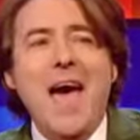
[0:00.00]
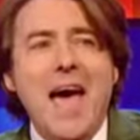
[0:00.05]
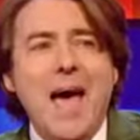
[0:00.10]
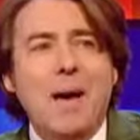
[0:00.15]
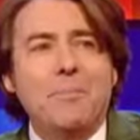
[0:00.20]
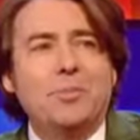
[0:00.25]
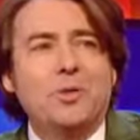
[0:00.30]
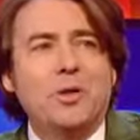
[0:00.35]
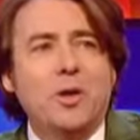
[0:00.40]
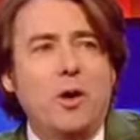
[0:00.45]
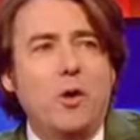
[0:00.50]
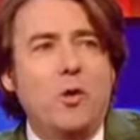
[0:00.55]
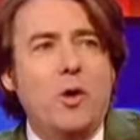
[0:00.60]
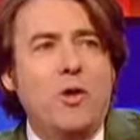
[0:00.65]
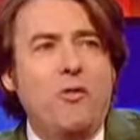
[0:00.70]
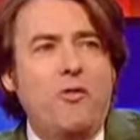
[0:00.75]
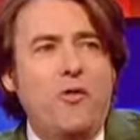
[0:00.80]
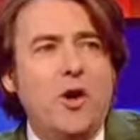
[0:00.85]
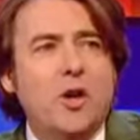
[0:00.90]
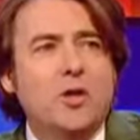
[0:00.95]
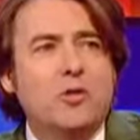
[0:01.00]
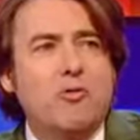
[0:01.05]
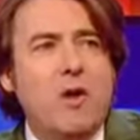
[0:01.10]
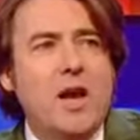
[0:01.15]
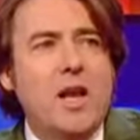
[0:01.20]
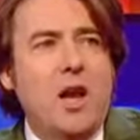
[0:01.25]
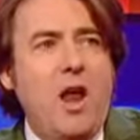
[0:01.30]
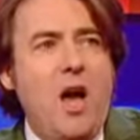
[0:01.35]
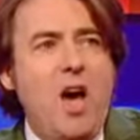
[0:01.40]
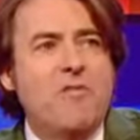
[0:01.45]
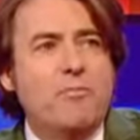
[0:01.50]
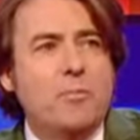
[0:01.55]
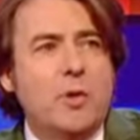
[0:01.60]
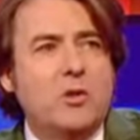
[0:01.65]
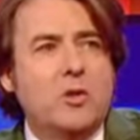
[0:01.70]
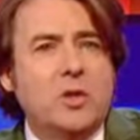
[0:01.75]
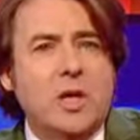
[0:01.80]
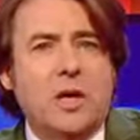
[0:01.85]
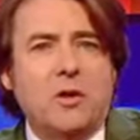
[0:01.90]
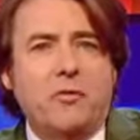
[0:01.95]
absolutely first-rate live
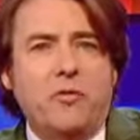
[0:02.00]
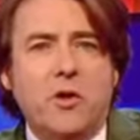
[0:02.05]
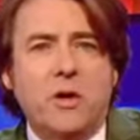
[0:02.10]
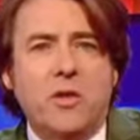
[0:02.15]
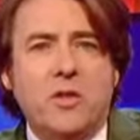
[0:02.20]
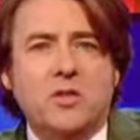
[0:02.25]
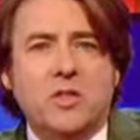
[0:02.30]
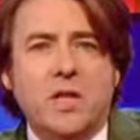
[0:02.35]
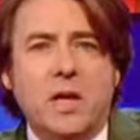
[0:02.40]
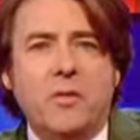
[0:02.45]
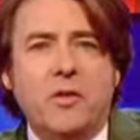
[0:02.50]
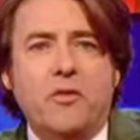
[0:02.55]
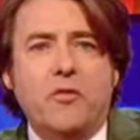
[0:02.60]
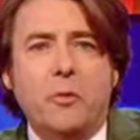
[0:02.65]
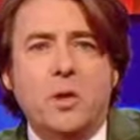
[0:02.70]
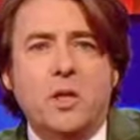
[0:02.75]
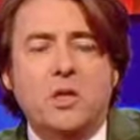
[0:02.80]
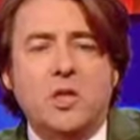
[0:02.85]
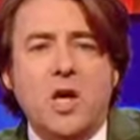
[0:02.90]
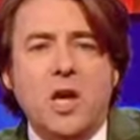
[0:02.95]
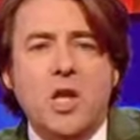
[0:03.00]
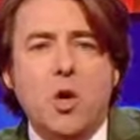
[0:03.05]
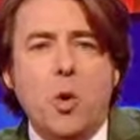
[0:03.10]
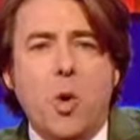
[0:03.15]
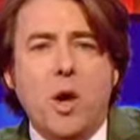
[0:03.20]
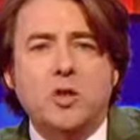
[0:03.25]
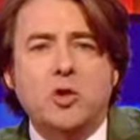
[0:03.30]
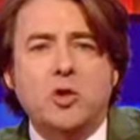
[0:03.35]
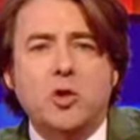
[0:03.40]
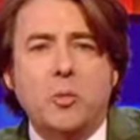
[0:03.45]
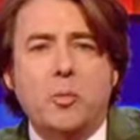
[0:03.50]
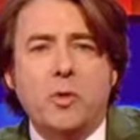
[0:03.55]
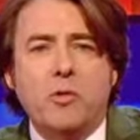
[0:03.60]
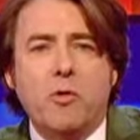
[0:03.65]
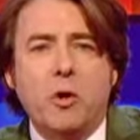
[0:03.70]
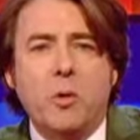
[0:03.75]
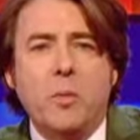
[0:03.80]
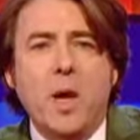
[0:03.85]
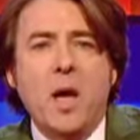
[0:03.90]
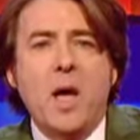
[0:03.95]
music for you this evening from a genuine
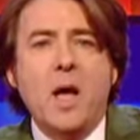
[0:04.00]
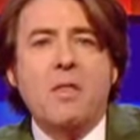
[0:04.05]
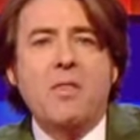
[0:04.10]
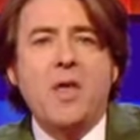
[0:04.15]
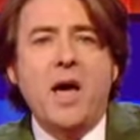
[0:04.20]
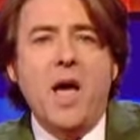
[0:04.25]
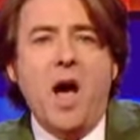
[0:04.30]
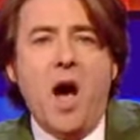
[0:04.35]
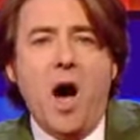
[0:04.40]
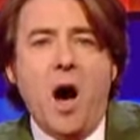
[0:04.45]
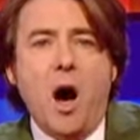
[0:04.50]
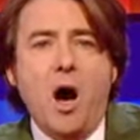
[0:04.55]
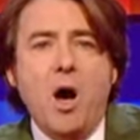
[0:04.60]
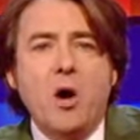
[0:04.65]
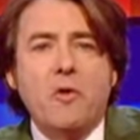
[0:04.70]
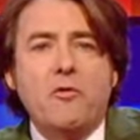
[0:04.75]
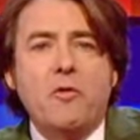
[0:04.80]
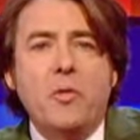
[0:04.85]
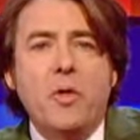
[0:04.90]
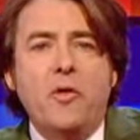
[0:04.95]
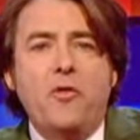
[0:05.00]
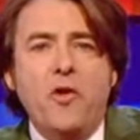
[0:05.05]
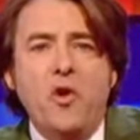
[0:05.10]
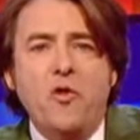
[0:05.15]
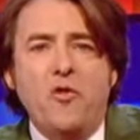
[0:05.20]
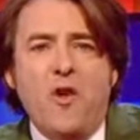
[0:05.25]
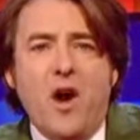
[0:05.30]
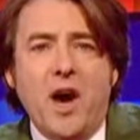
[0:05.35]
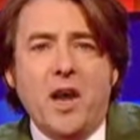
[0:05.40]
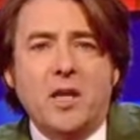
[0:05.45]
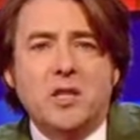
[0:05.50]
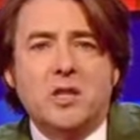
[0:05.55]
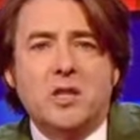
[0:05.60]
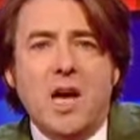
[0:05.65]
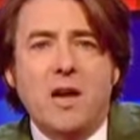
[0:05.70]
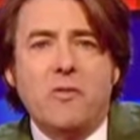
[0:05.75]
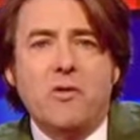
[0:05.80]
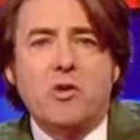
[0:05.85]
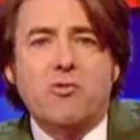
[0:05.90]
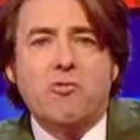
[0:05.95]
supergroup. They are from the Foo Fighters,
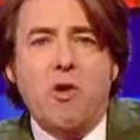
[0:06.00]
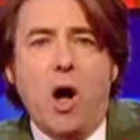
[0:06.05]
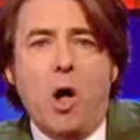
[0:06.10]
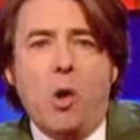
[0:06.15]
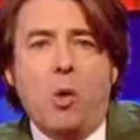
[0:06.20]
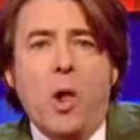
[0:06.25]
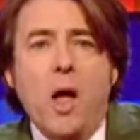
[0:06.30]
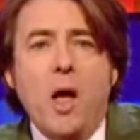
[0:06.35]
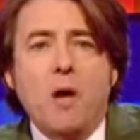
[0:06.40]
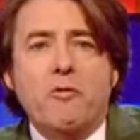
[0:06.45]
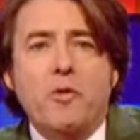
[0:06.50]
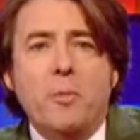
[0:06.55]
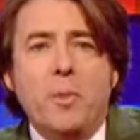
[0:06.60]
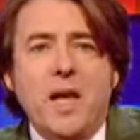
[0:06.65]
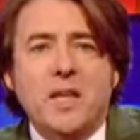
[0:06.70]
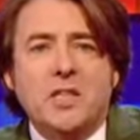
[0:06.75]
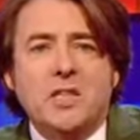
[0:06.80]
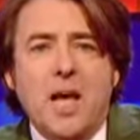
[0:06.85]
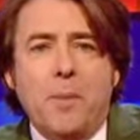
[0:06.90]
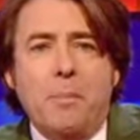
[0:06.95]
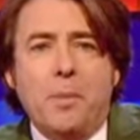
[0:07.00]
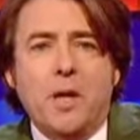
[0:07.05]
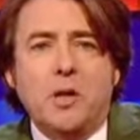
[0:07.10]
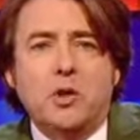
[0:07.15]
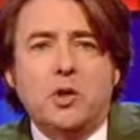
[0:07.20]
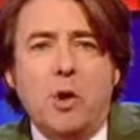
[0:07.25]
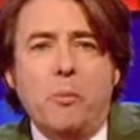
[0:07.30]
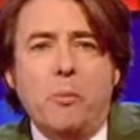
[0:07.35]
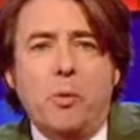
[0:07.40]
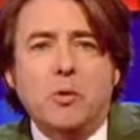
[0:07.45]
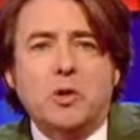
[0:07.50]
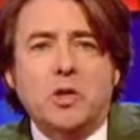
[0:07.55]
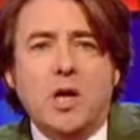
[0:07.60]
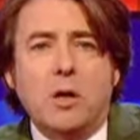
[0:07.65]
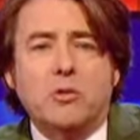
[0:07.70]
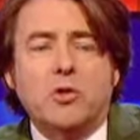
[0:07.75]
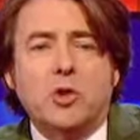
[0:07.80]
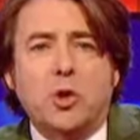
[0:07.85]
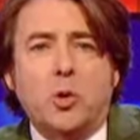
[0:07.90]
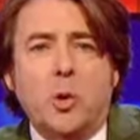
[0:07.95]
David Grohl, from Led Zeppelin, John Paul
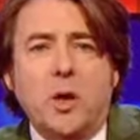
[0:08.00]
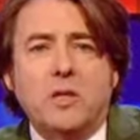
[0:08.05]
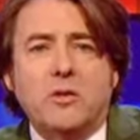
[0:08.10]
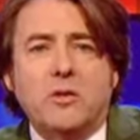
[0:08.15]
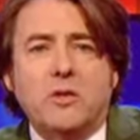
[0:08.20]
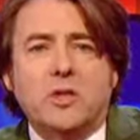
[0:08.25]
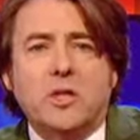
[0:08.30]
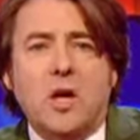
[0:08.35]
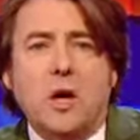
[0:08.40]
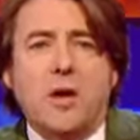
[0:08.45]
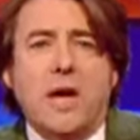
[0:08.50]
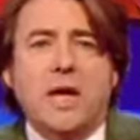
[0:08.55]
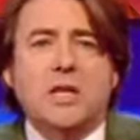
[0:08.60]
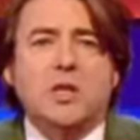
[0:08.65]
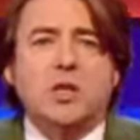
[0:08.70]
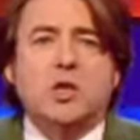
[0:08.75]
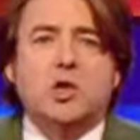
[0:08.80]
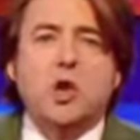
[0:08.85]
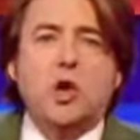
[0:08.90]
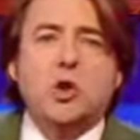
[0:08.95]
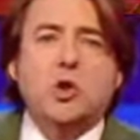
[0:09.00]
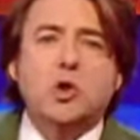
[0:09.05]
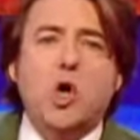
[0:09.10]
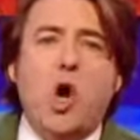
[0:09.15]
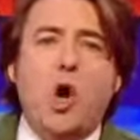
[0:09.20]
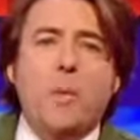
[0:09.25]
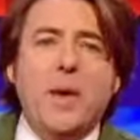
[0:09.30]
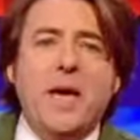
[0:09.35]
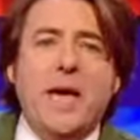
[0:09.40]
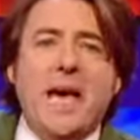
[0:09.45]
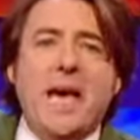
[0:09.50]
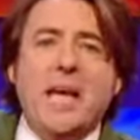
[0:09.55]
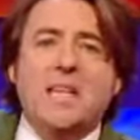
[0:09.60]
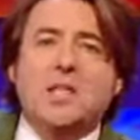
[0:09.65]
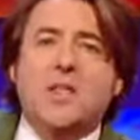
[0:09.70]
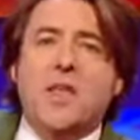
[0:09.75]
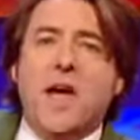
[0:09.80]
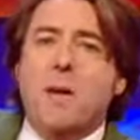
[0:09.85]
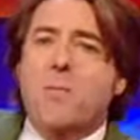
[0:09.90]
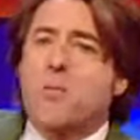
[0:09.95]
Jones, and Queens of the Stone Age's Josh Homme.
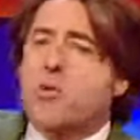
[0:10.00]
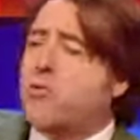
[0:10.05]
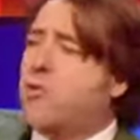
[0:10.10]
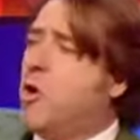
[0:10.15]
It's them